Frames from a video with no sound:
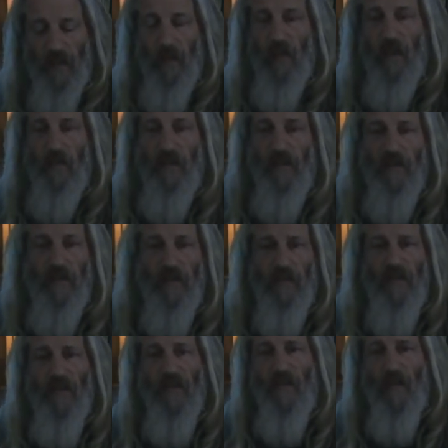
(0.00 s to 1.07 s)
I think I've said
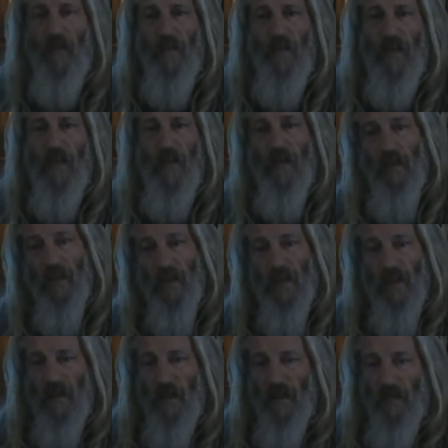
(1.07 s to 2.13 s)
before, but
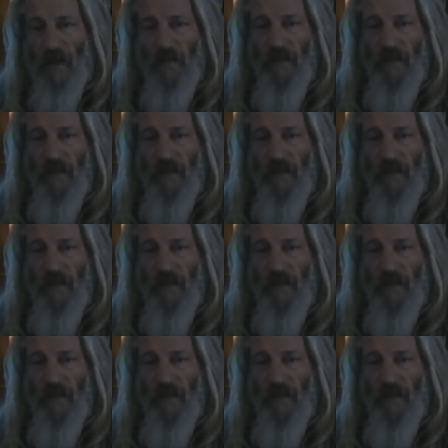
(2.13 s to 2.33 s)
if you haven't